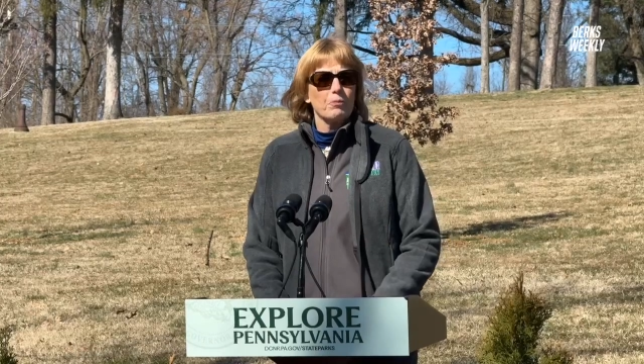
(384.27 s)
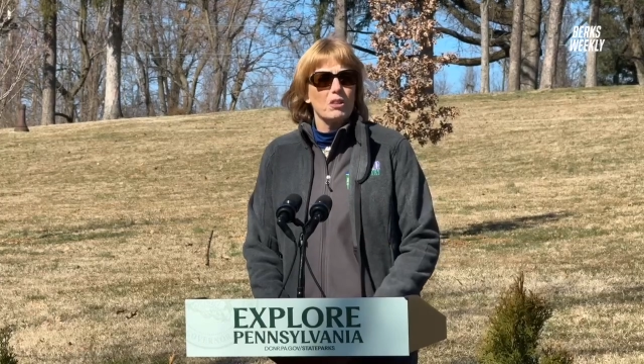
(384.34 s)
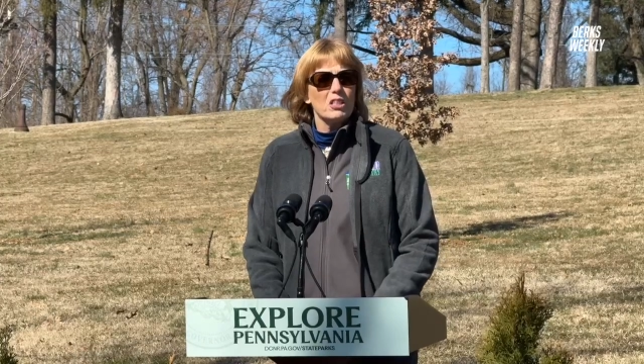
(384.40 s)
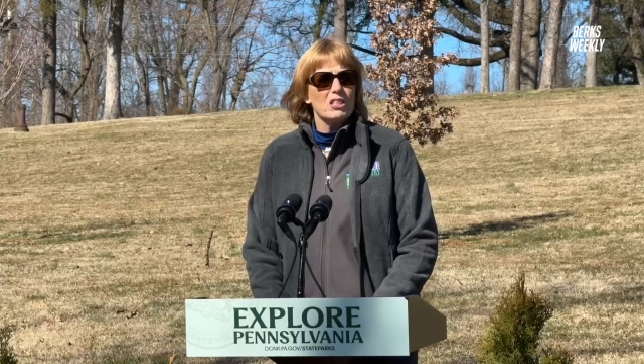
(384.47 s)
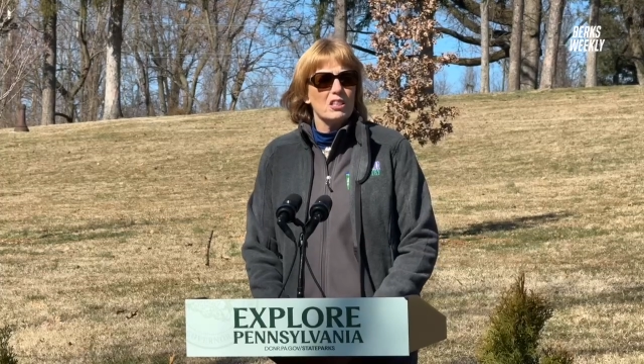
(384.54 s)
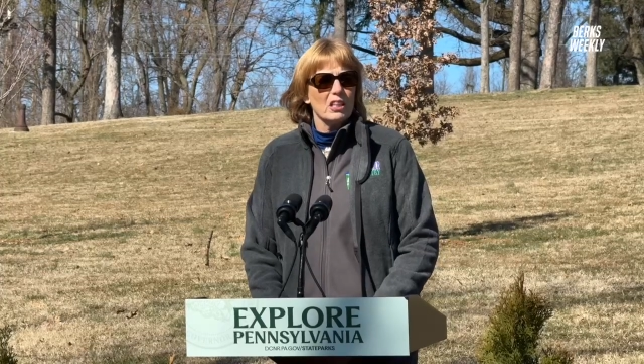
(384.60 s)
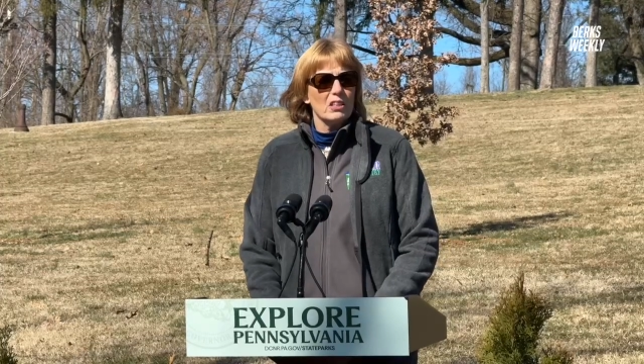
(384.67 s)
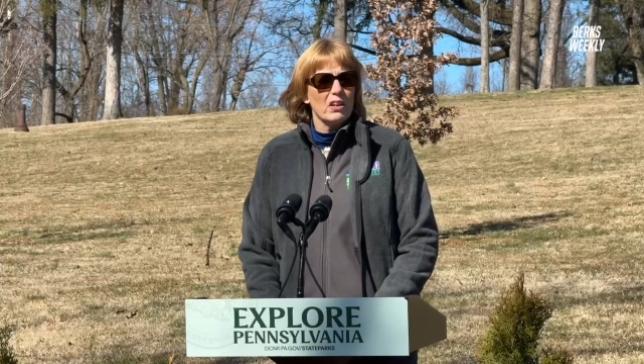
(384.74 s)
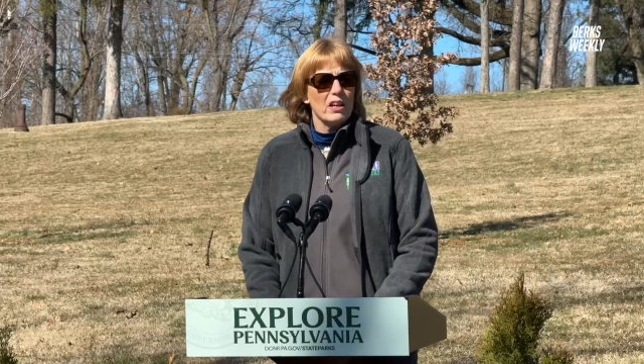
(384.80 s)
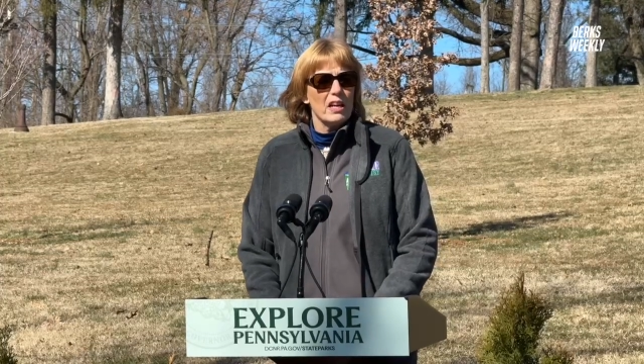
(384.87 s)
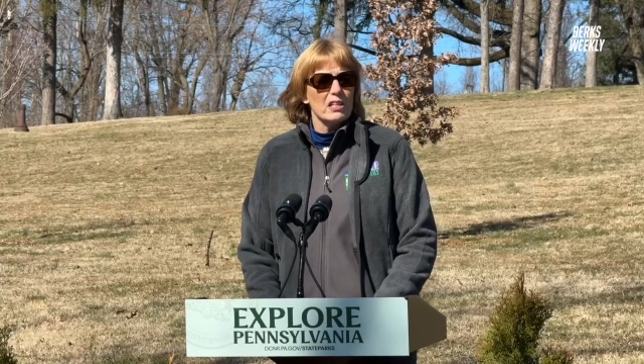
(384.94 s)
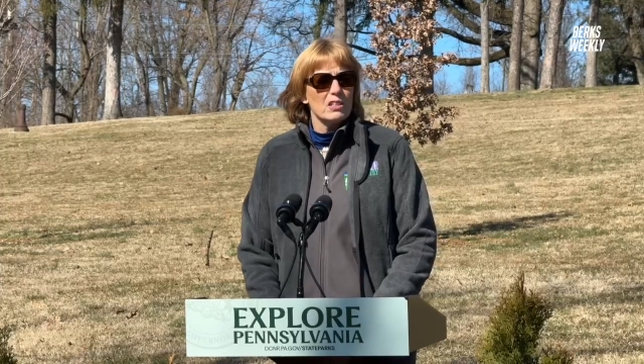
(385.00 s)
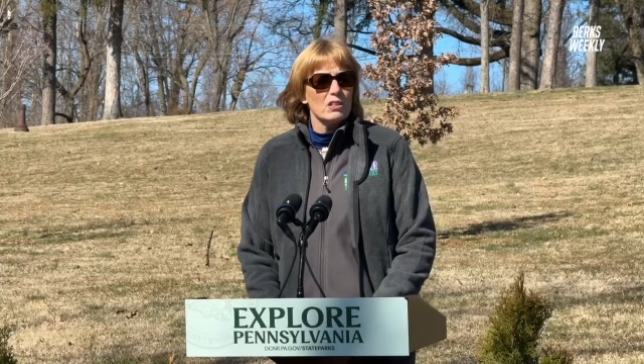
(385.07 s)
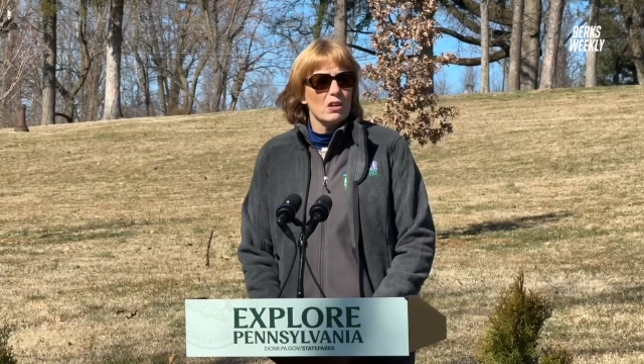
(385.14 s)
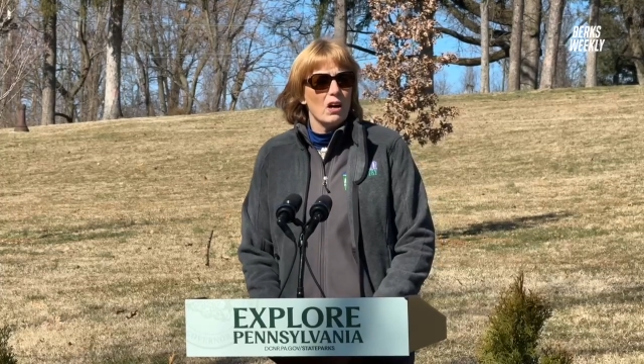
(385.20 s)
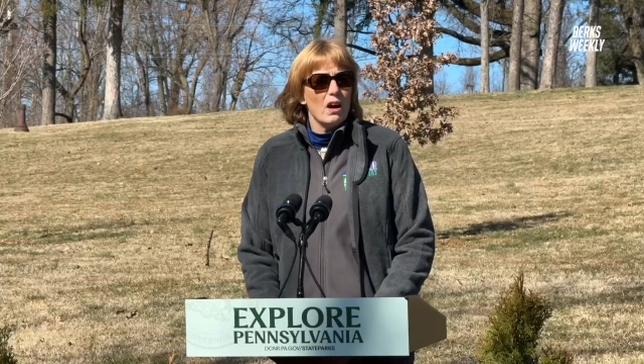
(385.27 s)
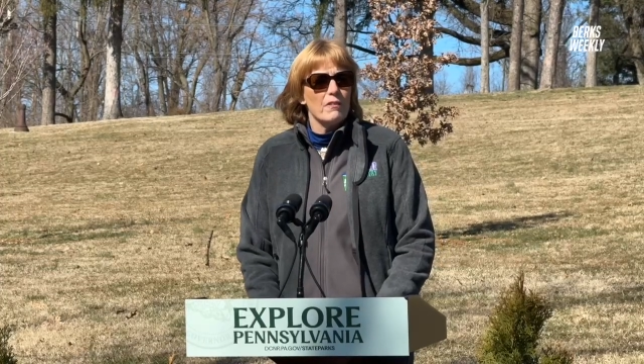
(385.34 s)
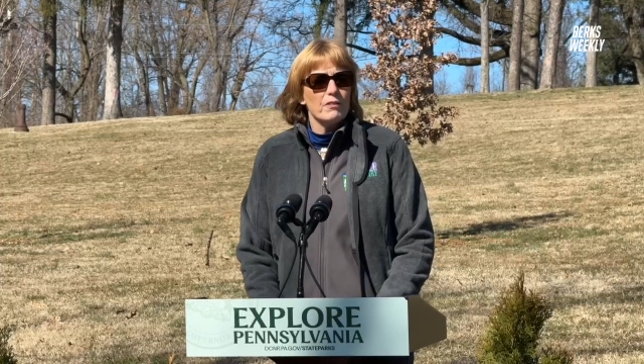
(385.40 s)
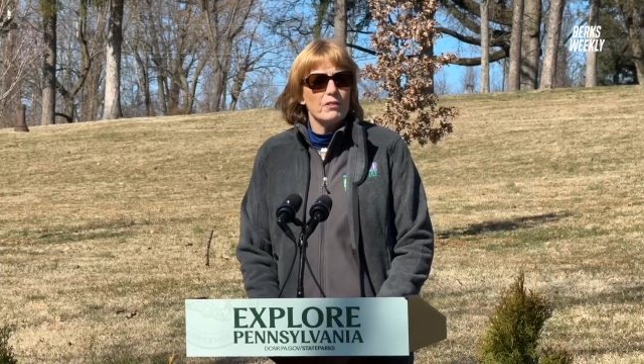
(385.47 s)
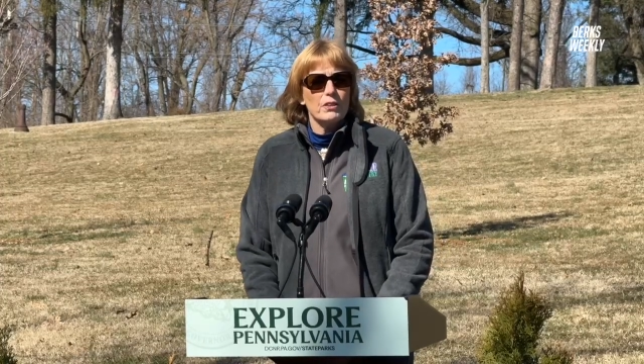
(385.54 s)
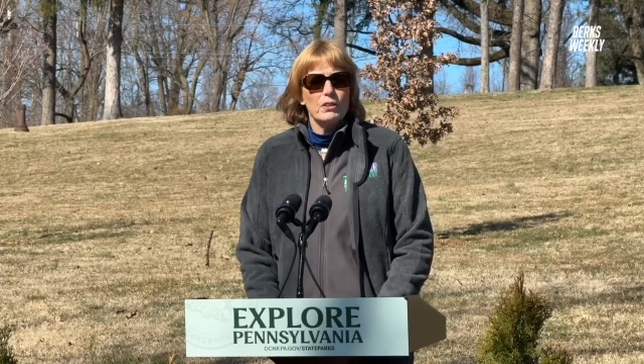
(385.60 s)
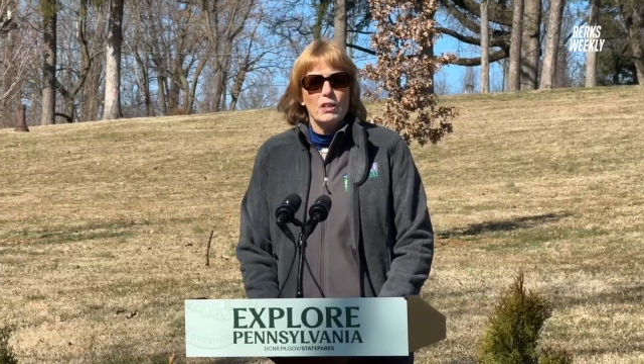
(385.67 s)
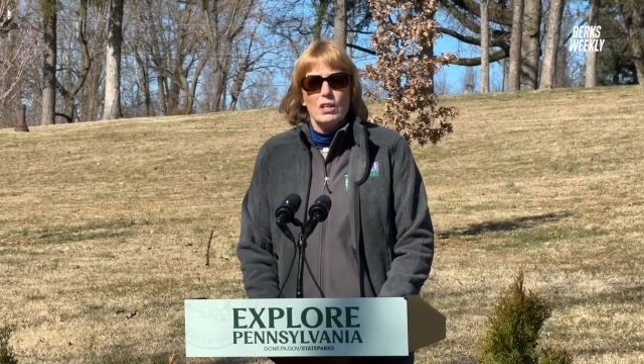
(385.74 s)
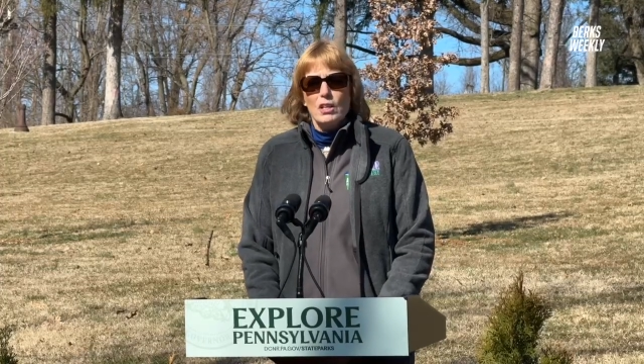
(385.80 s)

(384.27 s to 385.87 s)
DCNR has to offer.